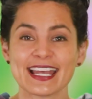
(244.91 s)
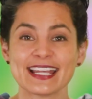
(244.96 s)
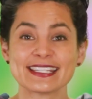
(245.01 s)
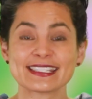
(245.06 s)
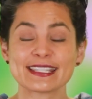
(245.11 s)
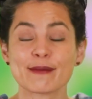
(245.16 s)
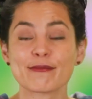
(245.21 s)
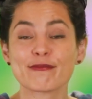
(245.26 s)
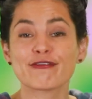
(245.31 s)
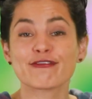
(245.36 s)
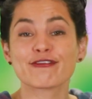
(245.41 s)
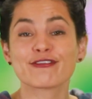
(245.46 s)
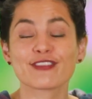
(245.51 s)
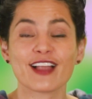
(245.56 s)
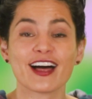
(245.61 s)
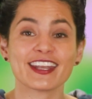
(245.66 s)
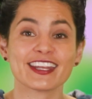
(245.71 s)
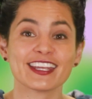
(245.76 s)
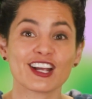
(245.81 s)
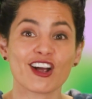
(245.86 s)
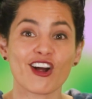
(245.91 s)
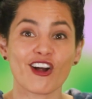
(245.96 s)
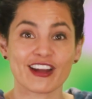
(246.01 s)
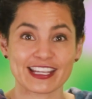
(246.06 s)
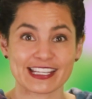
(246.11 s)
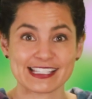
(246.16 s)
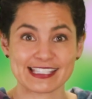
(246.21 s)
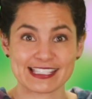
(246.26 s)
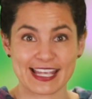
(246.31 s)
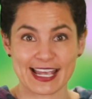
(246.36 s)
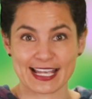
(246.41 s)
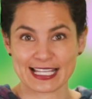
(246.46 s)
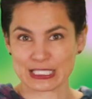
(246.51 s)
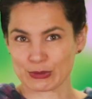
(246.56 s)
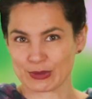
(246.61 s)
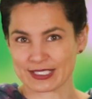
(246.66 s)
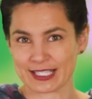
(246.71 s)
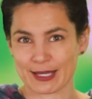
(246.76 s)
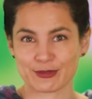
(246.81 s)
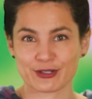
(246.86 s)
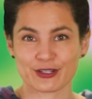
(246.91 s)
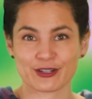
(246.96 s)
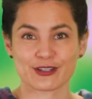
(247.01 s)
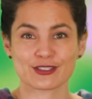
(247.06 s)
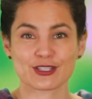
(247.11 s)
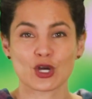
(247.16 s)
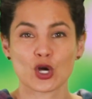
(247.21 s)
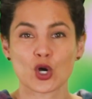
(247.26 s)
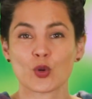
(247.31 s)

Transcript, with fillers: ends up flooding our ECS receptors,